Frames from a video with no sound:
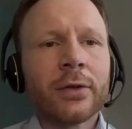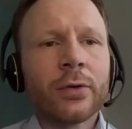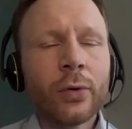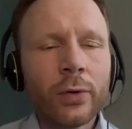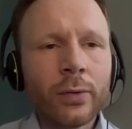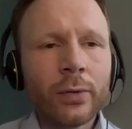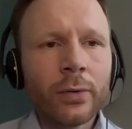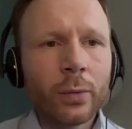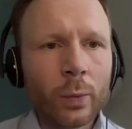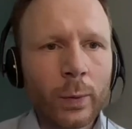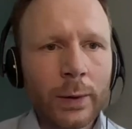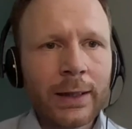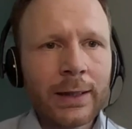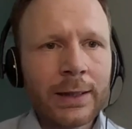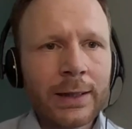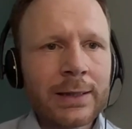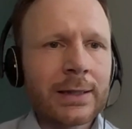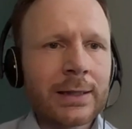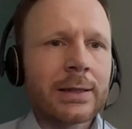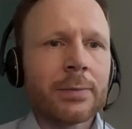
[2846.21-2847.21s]
2
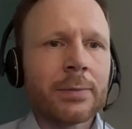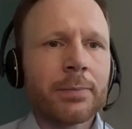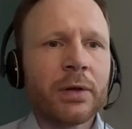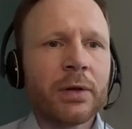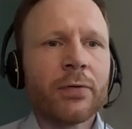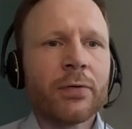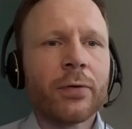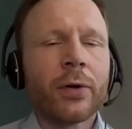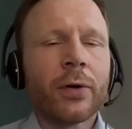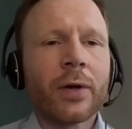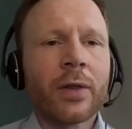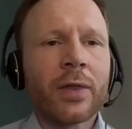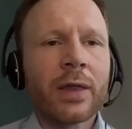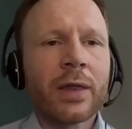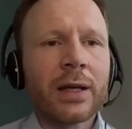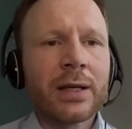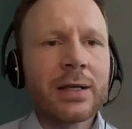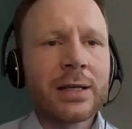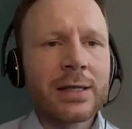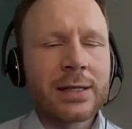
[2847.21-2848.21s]
weeks before
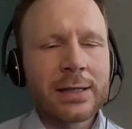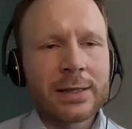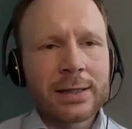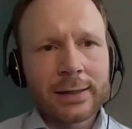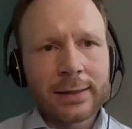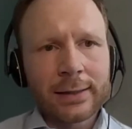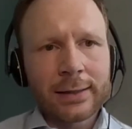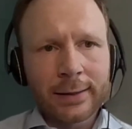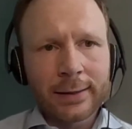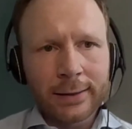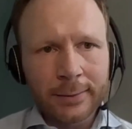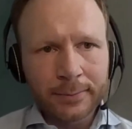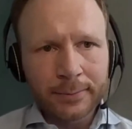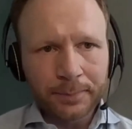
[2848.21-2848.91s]
this